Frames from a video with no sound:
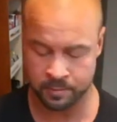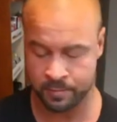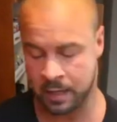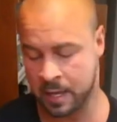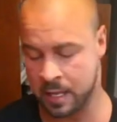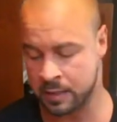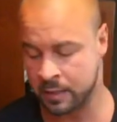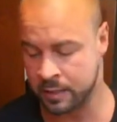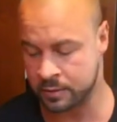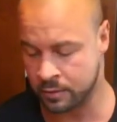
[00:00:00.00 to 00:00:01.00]
beta
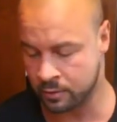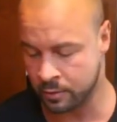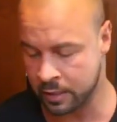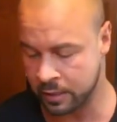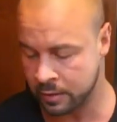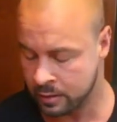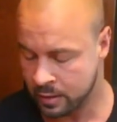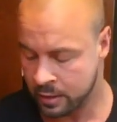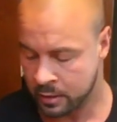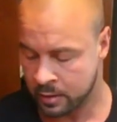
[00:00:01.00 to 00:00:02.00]
alanine, taurine,
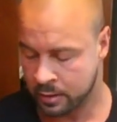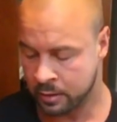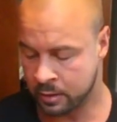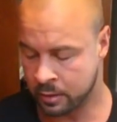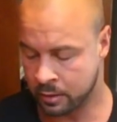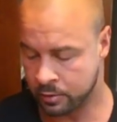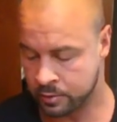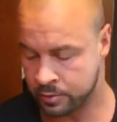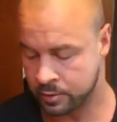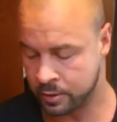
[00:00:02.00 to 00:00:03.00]
you know,
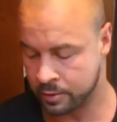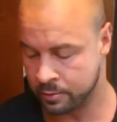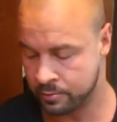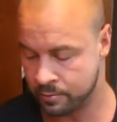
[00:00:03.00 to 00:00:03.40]
the